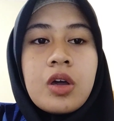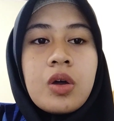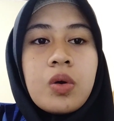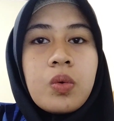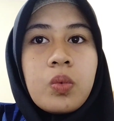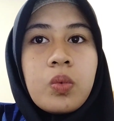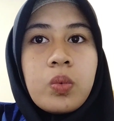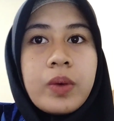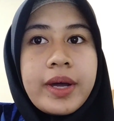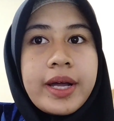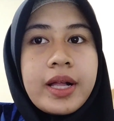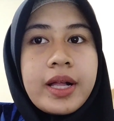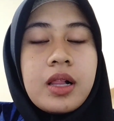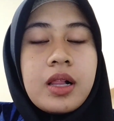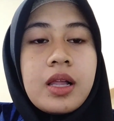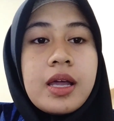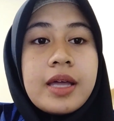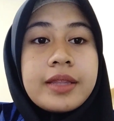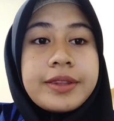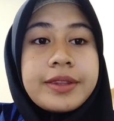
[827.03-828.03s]
Well,
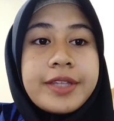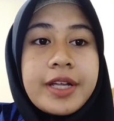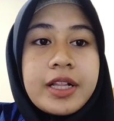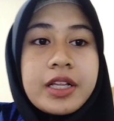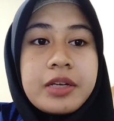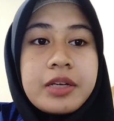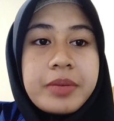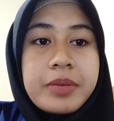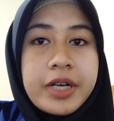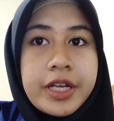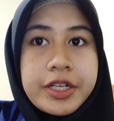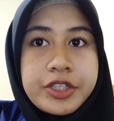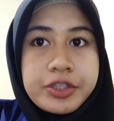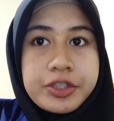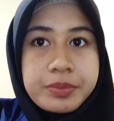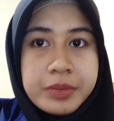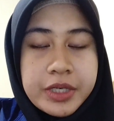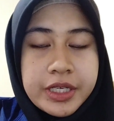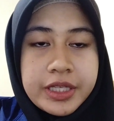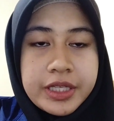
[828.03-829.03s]
talent
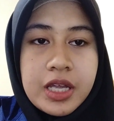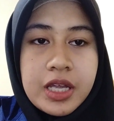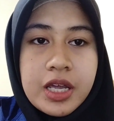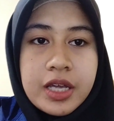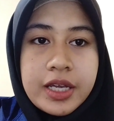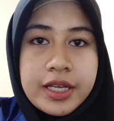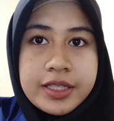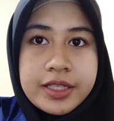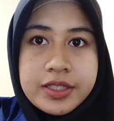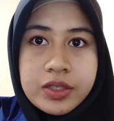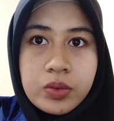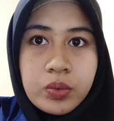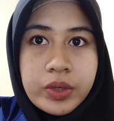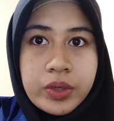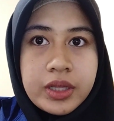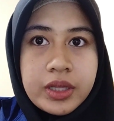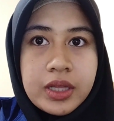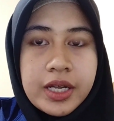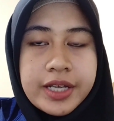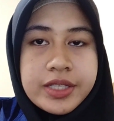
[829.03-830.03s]
management it
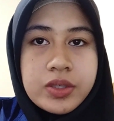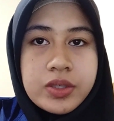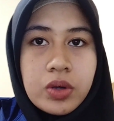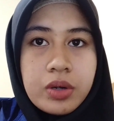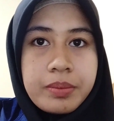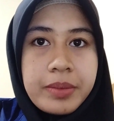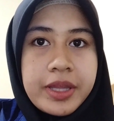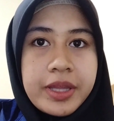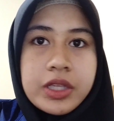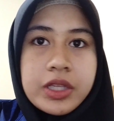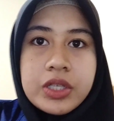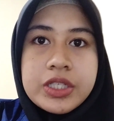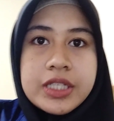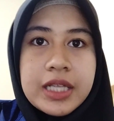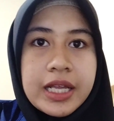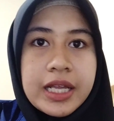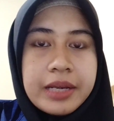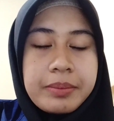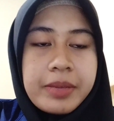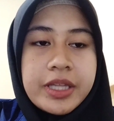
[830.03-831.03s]
relies on methods
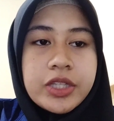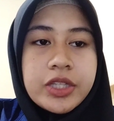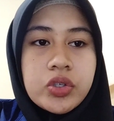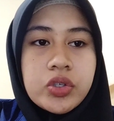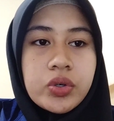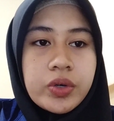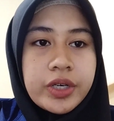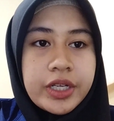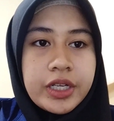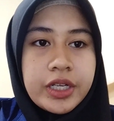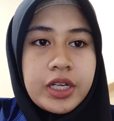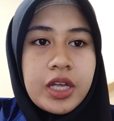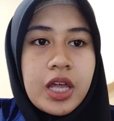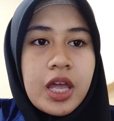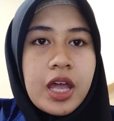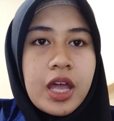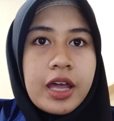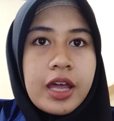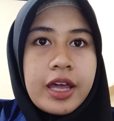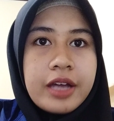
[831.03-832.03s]
like mentoring
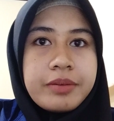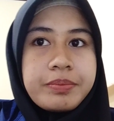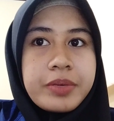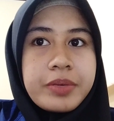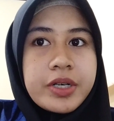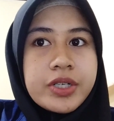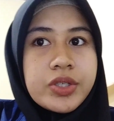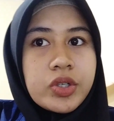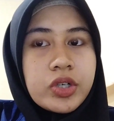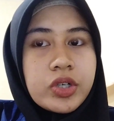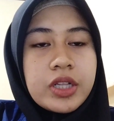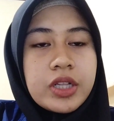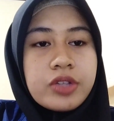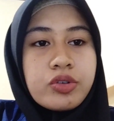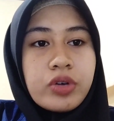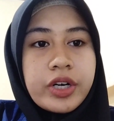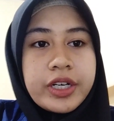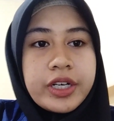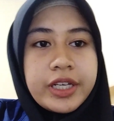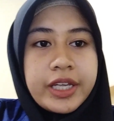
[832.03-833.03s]
and personal
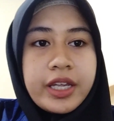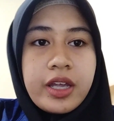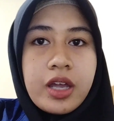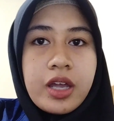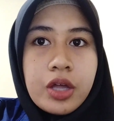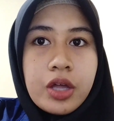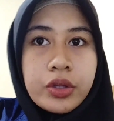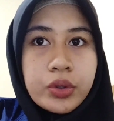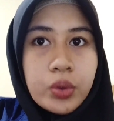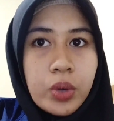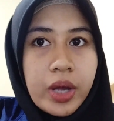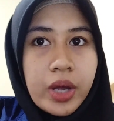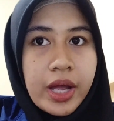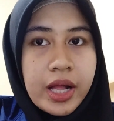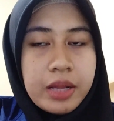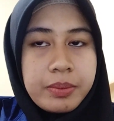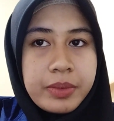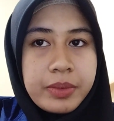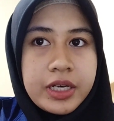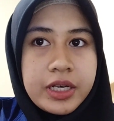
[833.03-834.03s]
training to help
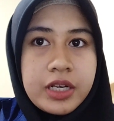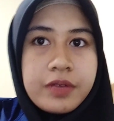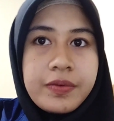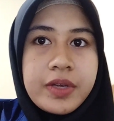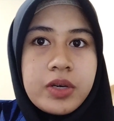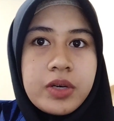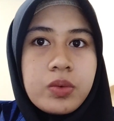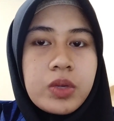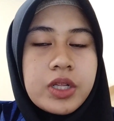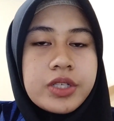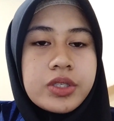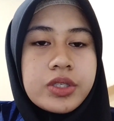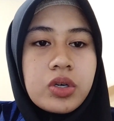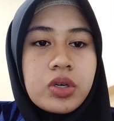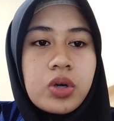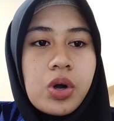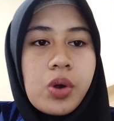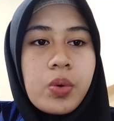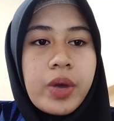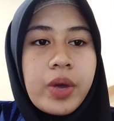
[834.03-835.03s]
individuals
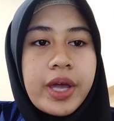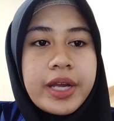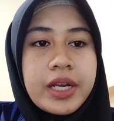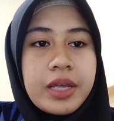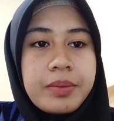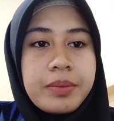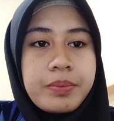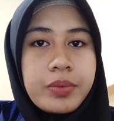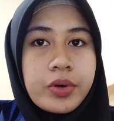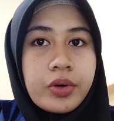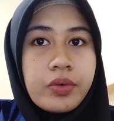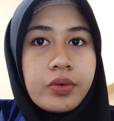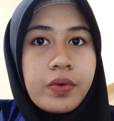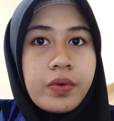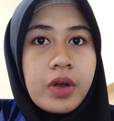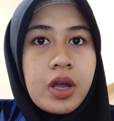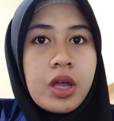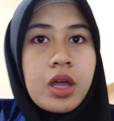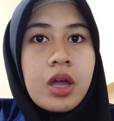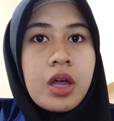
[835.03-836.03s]
grow and improve.
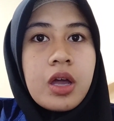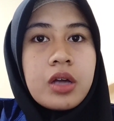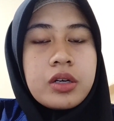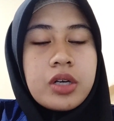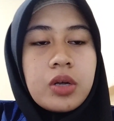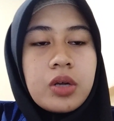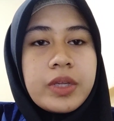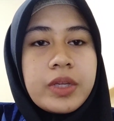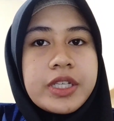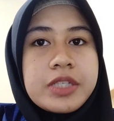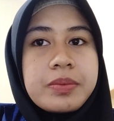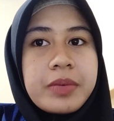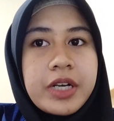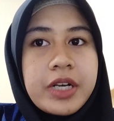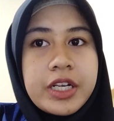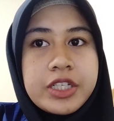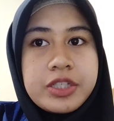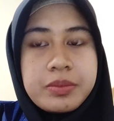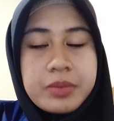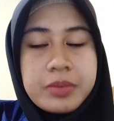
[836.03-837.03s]
Knowledge
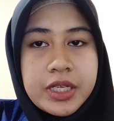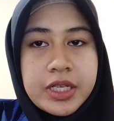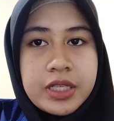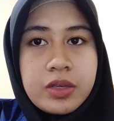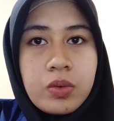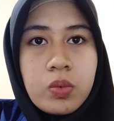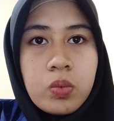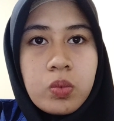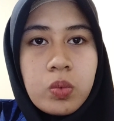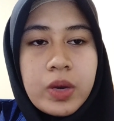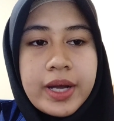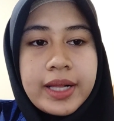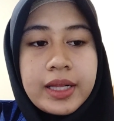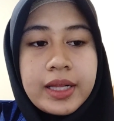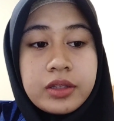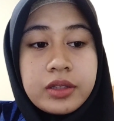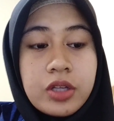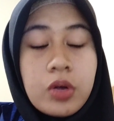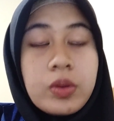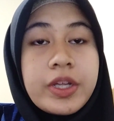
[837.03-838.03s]
management, while
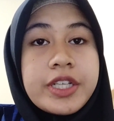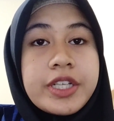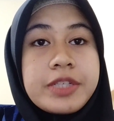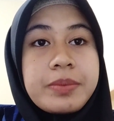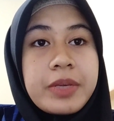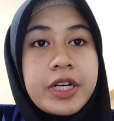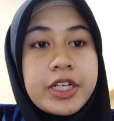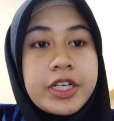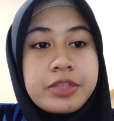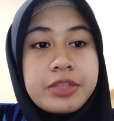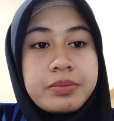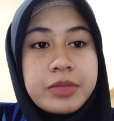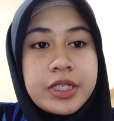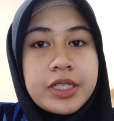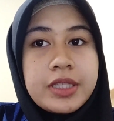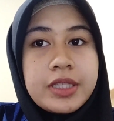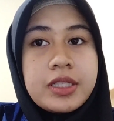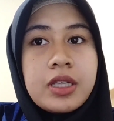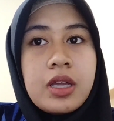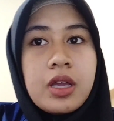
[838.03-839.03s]
knowledge
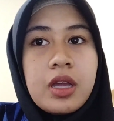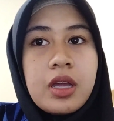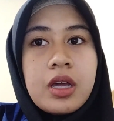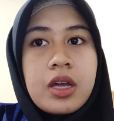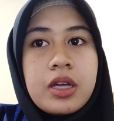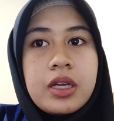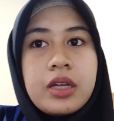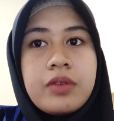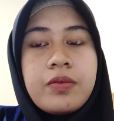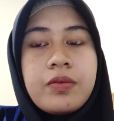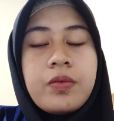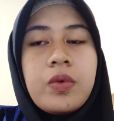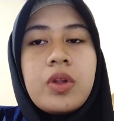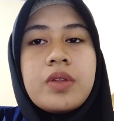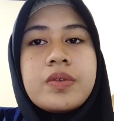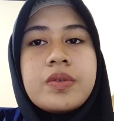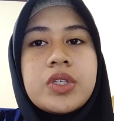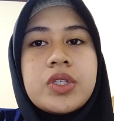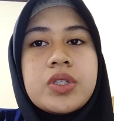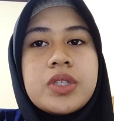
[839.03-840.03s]
management involves
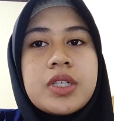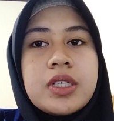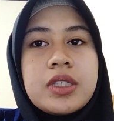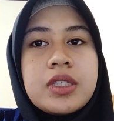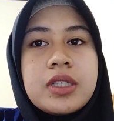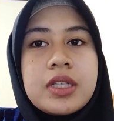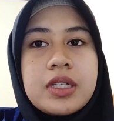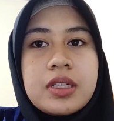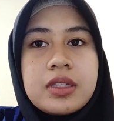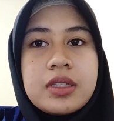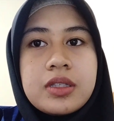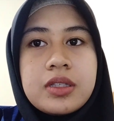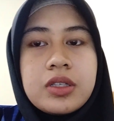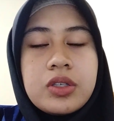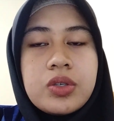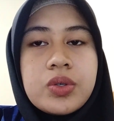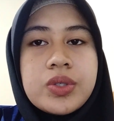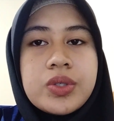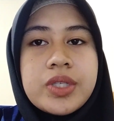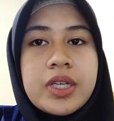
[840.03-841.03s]
using
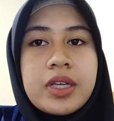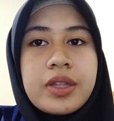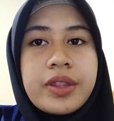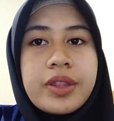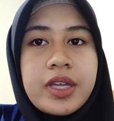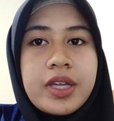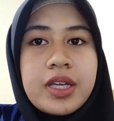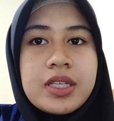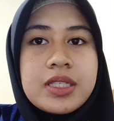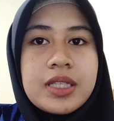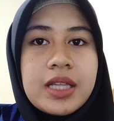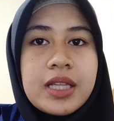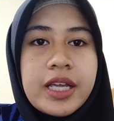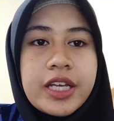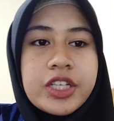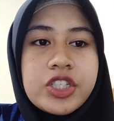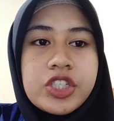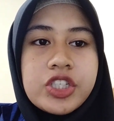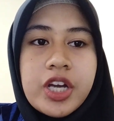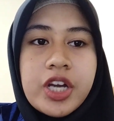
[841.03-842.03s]
things like
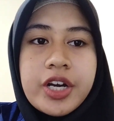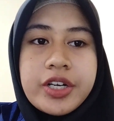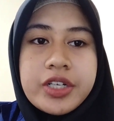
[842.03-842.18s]
shared